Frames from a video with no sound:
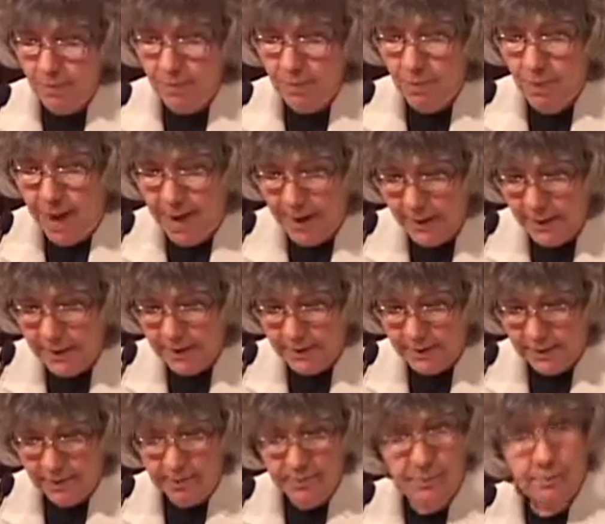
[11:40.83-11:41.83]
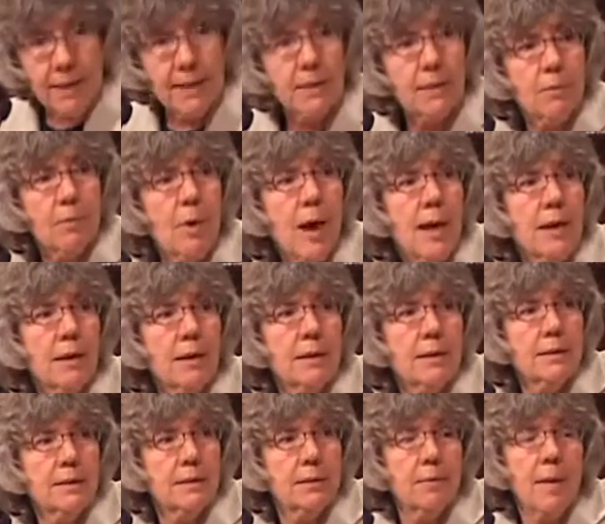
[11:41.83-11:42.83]
radicalism, Muslim
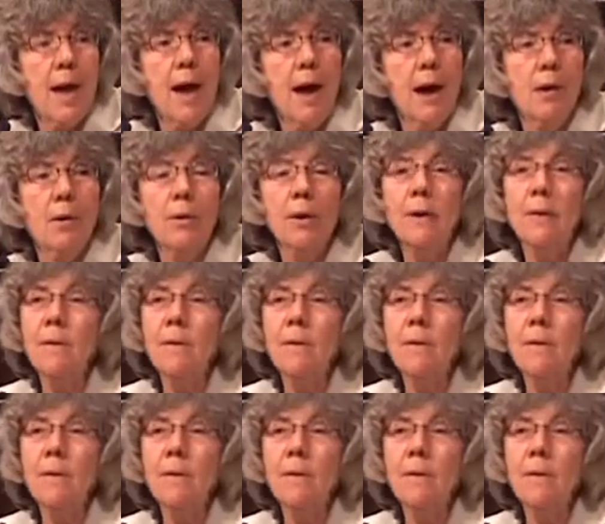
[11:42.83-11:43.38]
radicalism now.